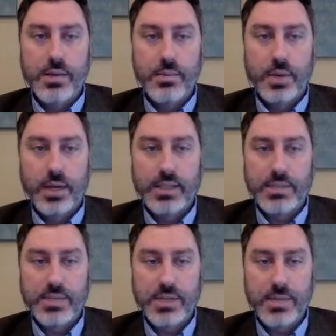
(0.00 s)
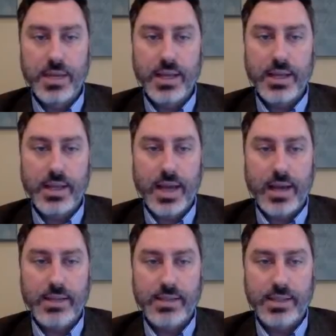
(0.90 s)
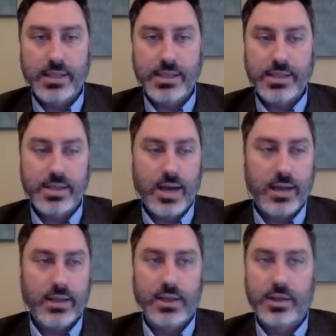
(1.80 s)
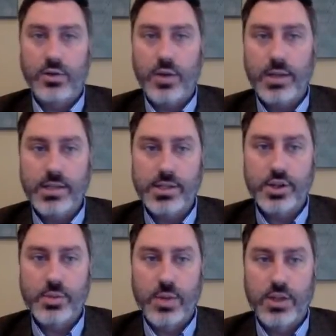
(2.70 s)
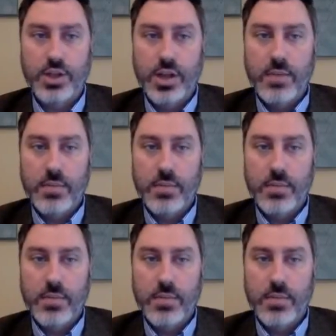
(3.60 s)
But it seems to me that it's it's not the crisis so much,